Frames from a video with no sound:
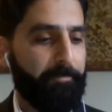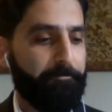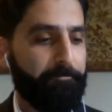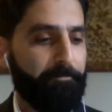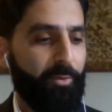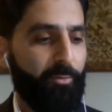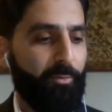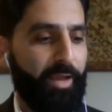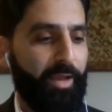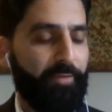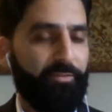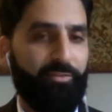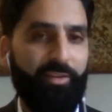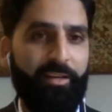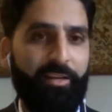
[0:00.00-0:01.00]
we have
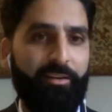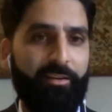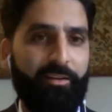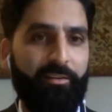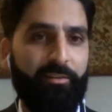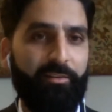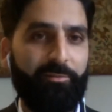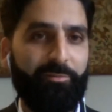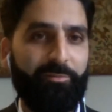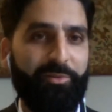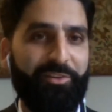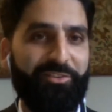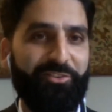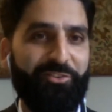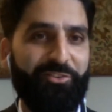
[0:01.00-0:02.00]
seen
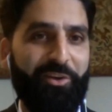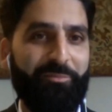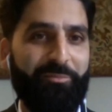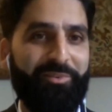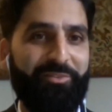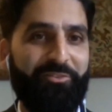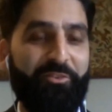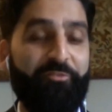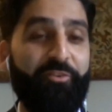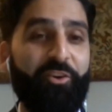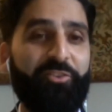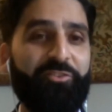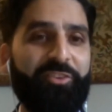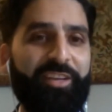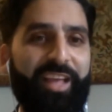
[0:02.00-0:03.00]
President Trump
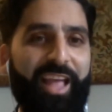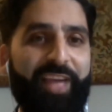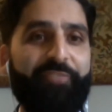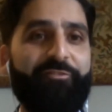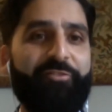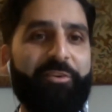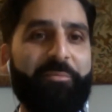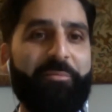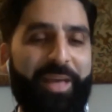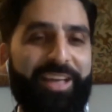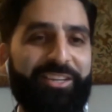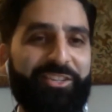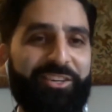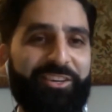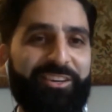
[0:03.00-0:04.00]
reversing every
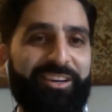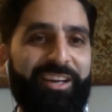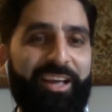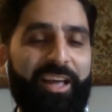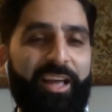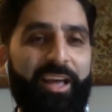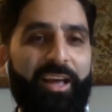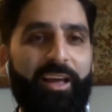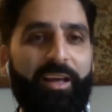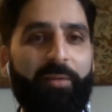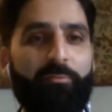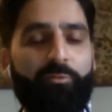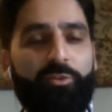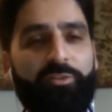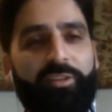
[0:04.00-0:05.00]
major
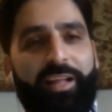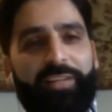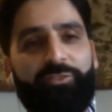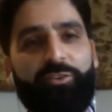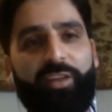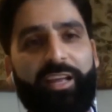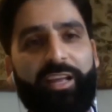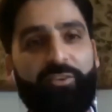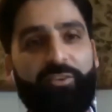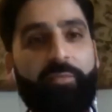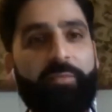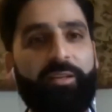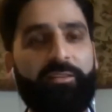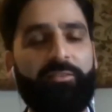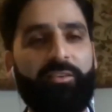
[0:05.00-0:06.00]
multilateral
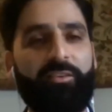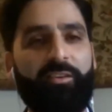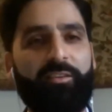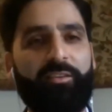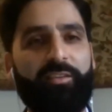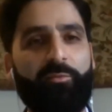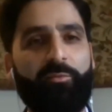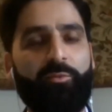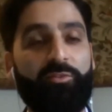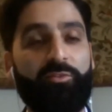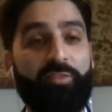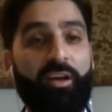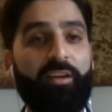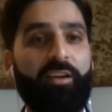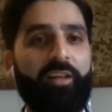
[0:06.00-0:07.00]
agreement that was
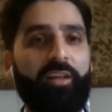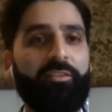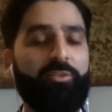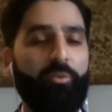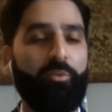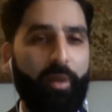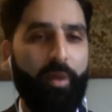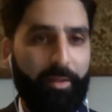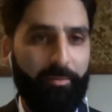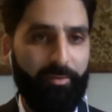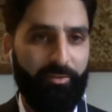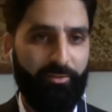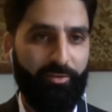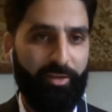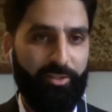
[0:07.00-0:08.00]
done under the Obama
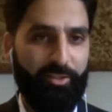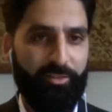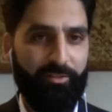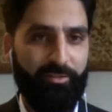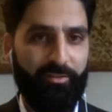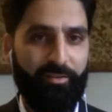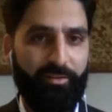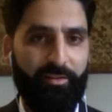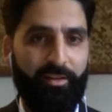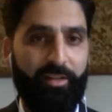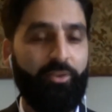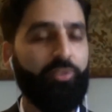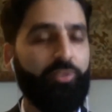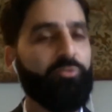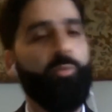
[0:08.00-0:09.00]
administration. It
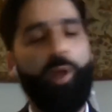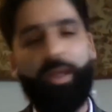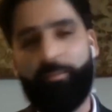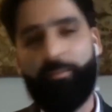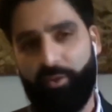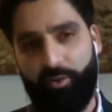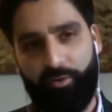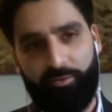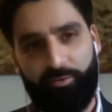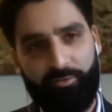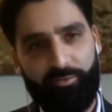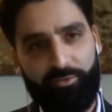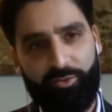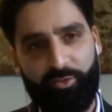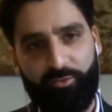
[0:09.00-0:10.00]
goes way beyond
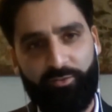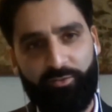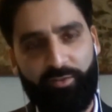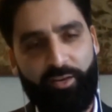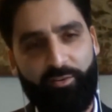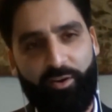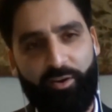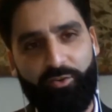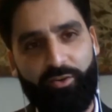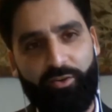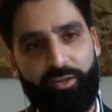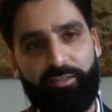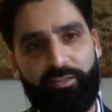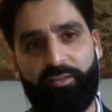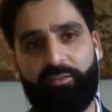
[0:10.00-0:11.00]
just the Iran
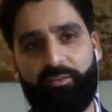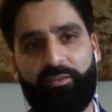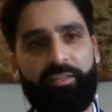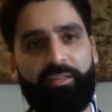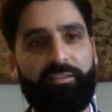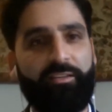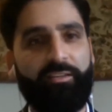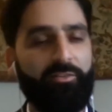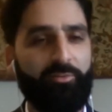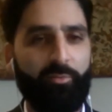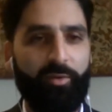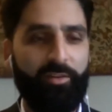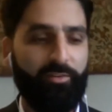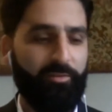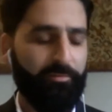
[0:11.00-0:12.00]
nuclear deal. It deals with